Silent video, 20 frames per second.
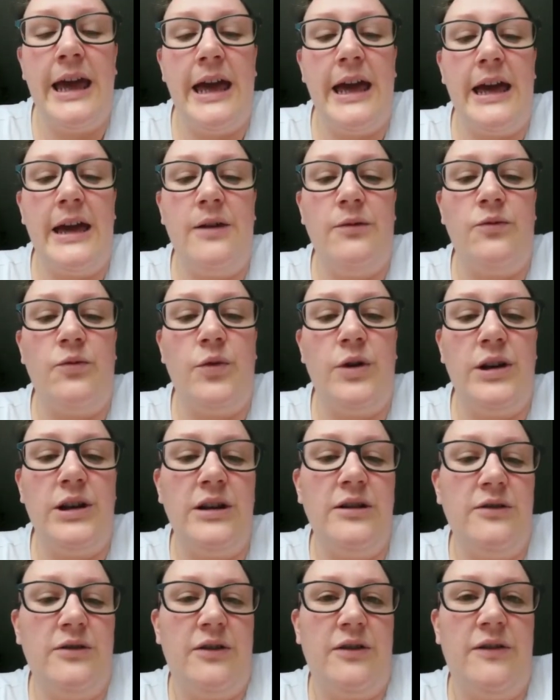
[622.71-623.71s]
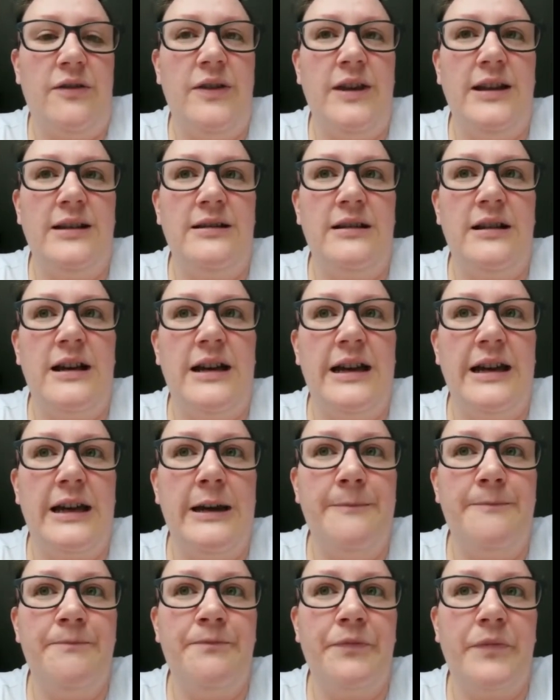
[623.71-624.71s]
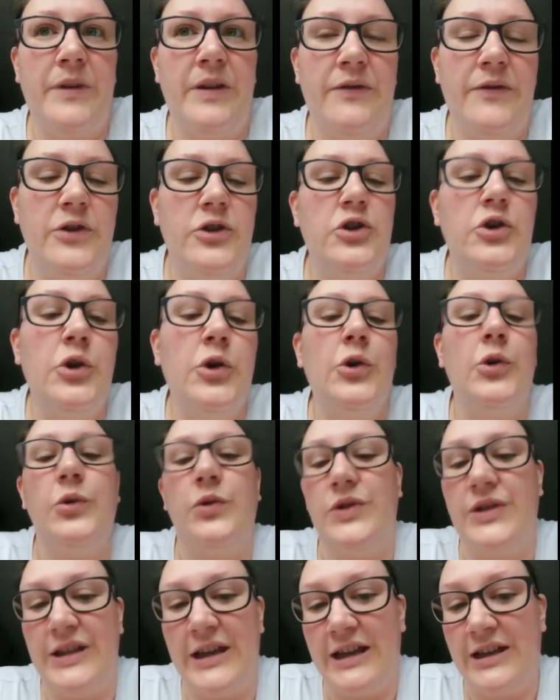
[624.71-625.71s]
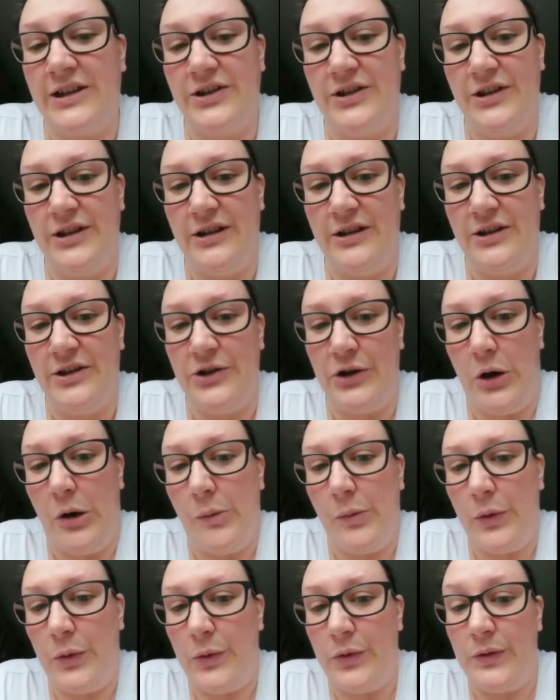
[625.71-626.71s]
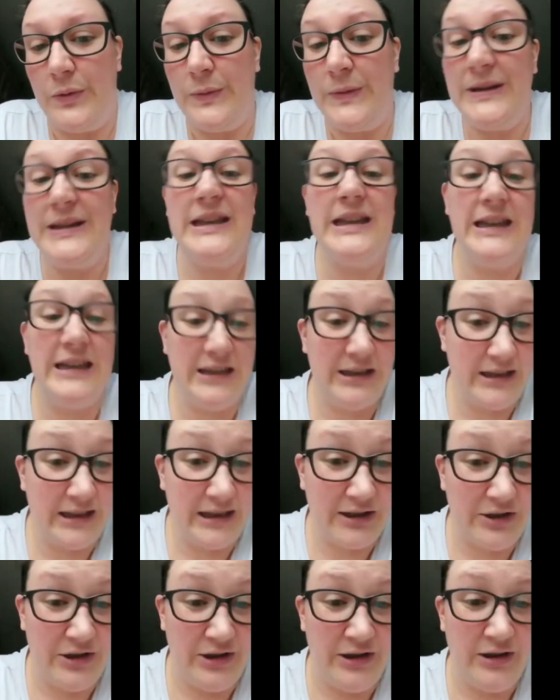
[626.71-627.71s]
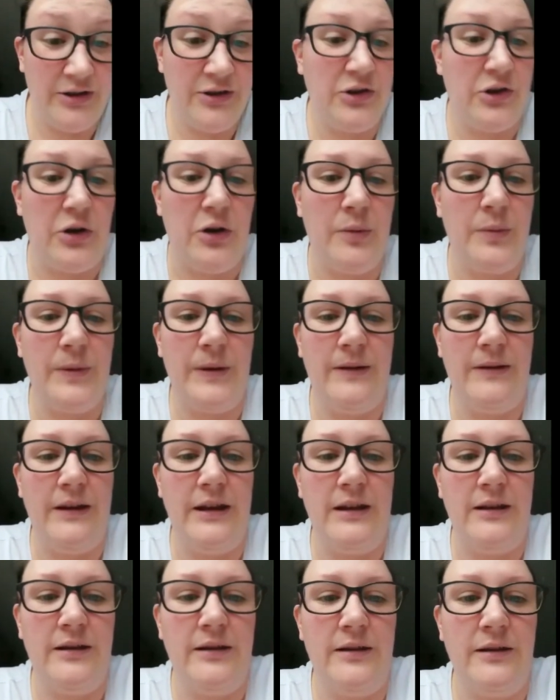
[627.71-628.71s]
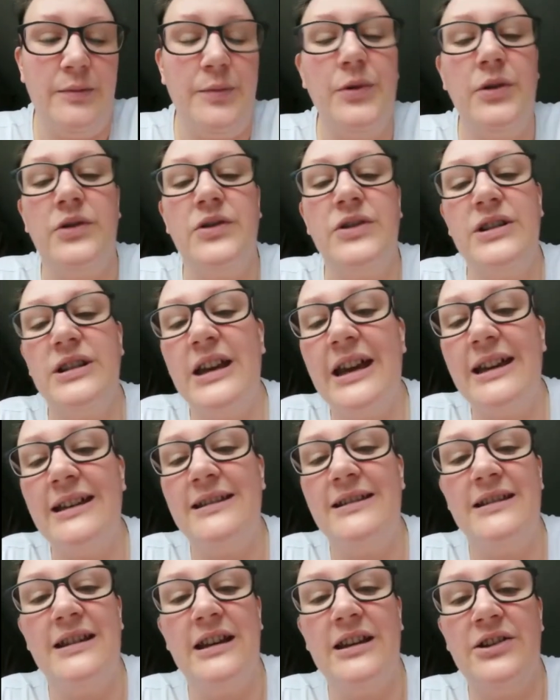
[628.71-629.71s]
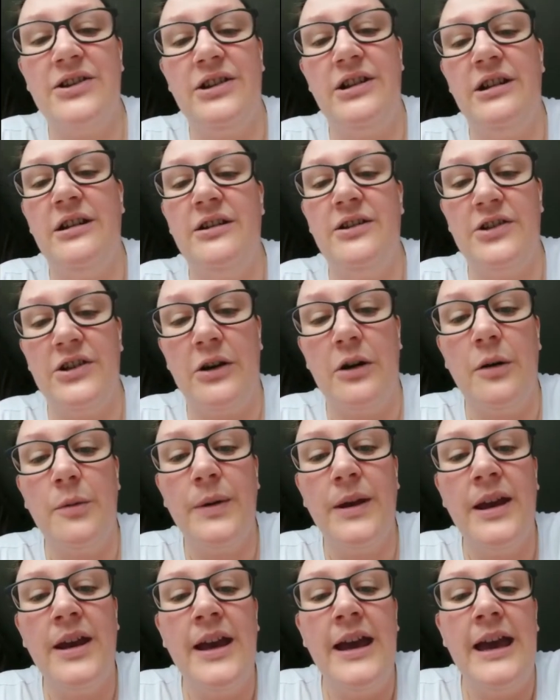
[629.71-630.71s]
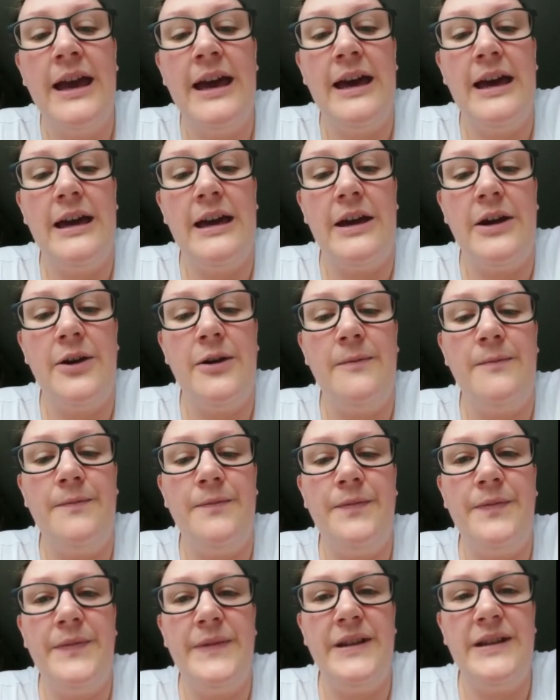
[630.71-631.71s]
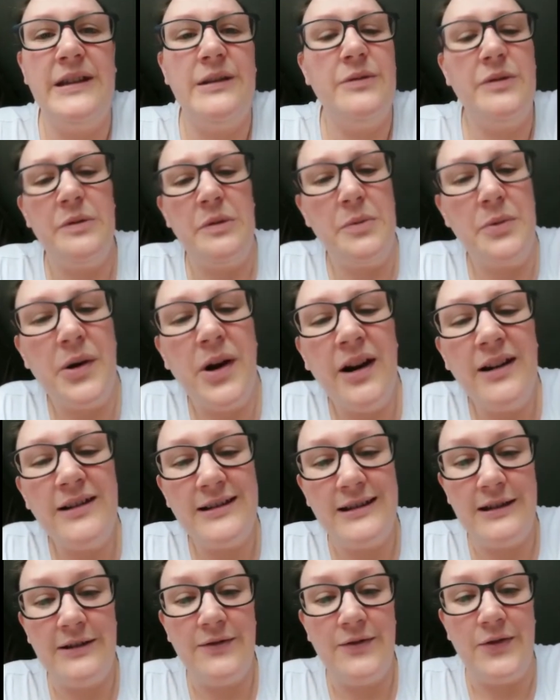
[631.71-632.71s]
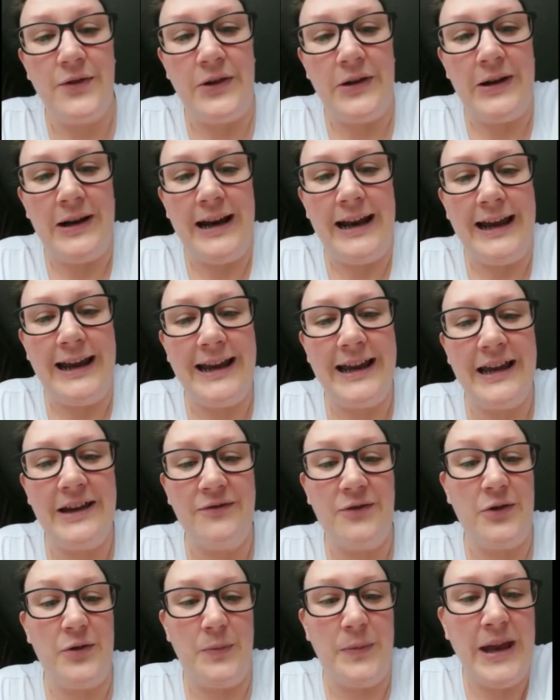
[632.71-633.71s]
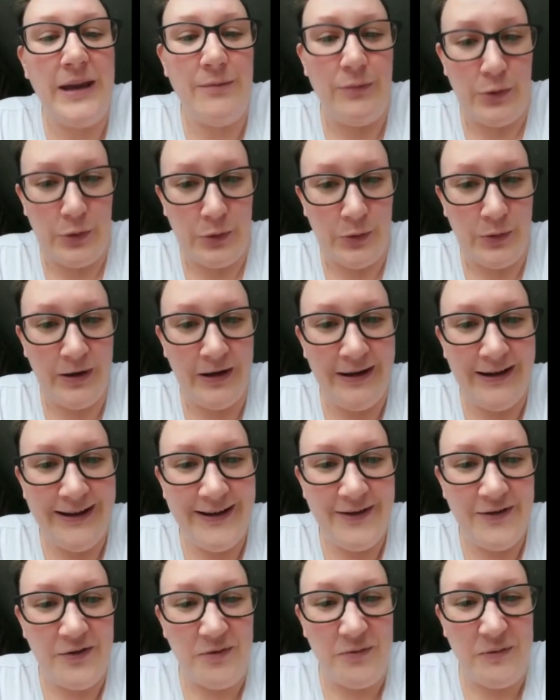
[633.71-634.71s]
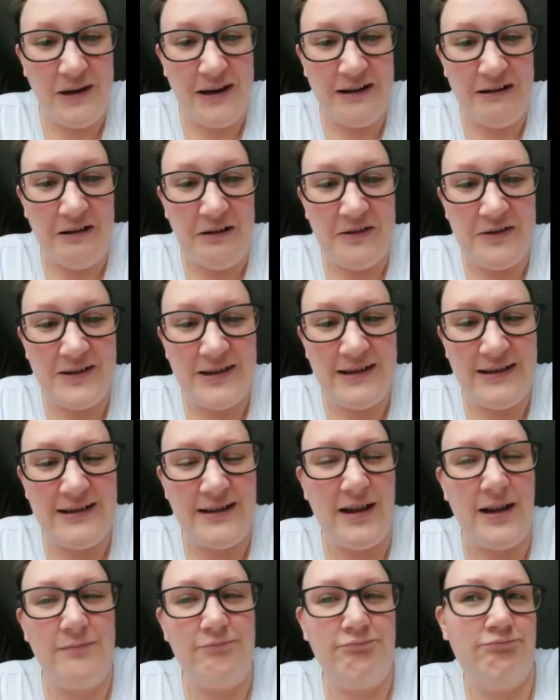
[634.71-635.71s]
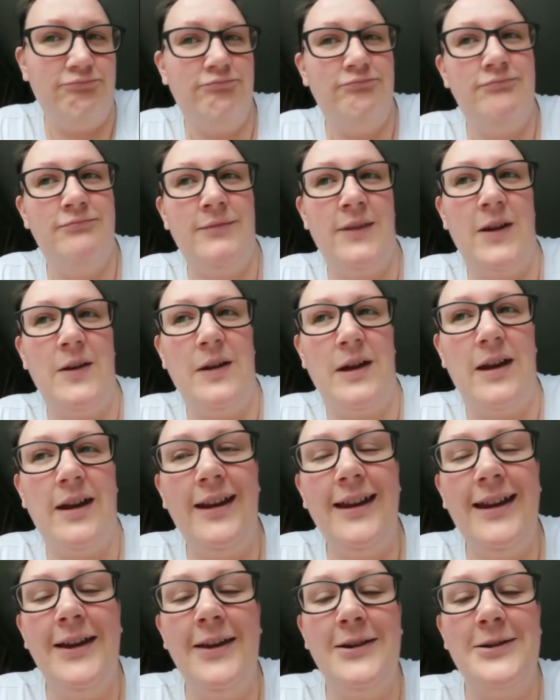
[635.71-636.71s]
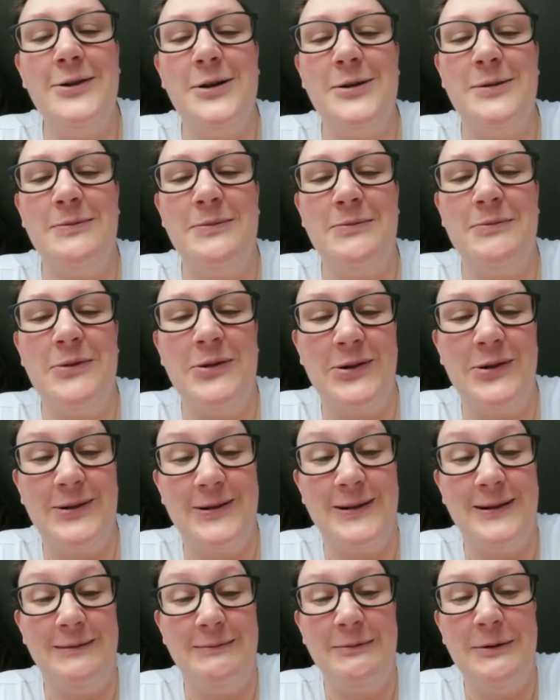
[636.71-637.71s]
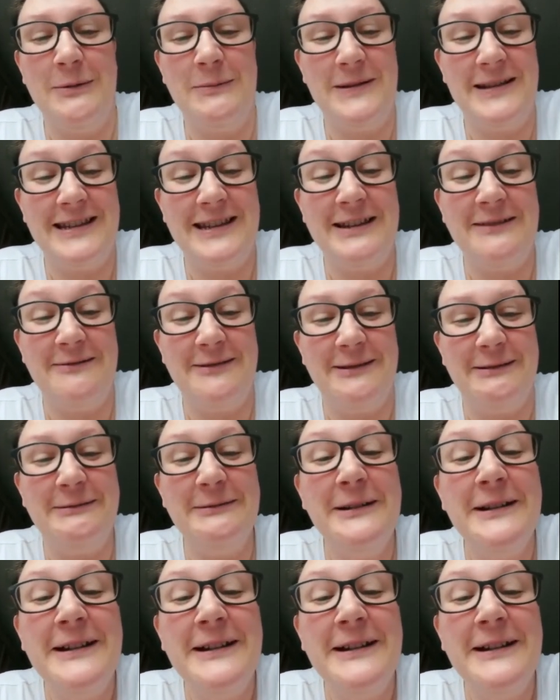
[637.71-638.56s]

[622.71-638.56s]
And when you look at things like the tall section in a shop or the petite section in a shop and then the plus size section in a shop, they seem to be priced different. Like, I've got to pay more for my clothes, and it's like, okay, you're charging me more because there's more material.